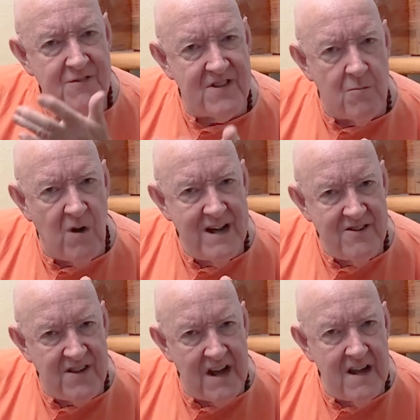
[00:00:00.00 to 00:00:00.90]
someone
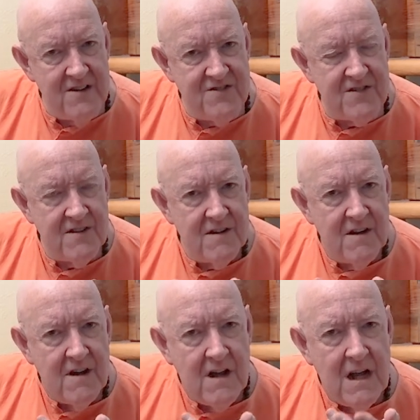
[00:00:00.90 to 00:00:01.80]
says
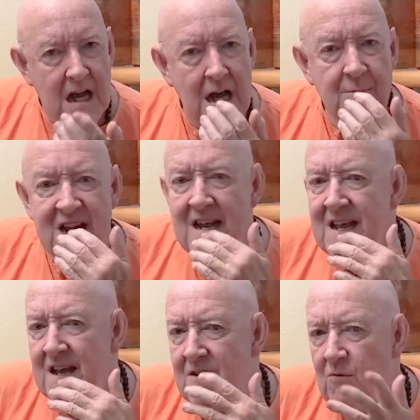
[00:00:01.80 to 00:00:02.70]
I'm an
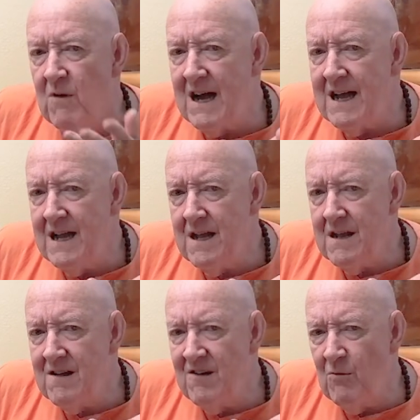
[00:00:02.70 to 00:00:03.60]
idiot, why
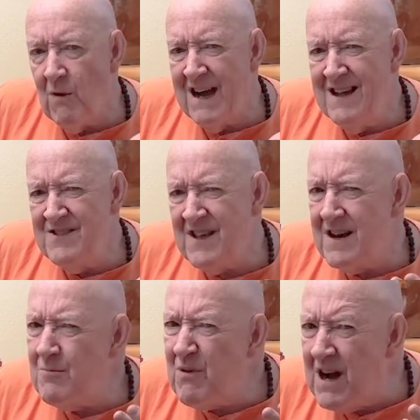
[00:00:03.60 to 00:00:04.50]
is that
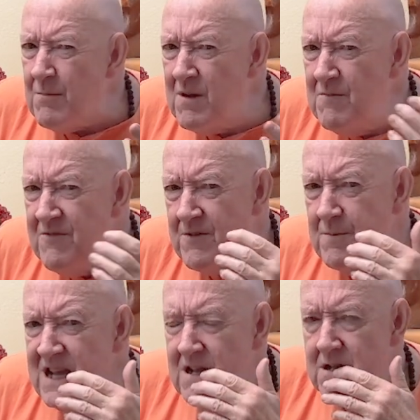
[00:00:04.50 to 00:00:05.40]
a problem for
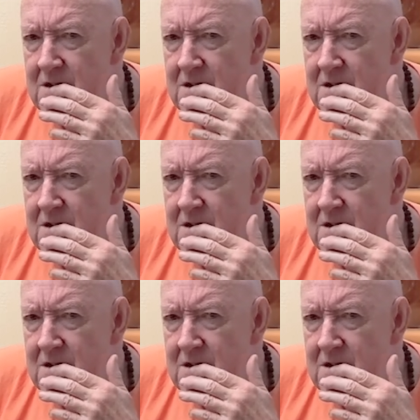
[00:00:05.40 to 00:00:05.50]
me?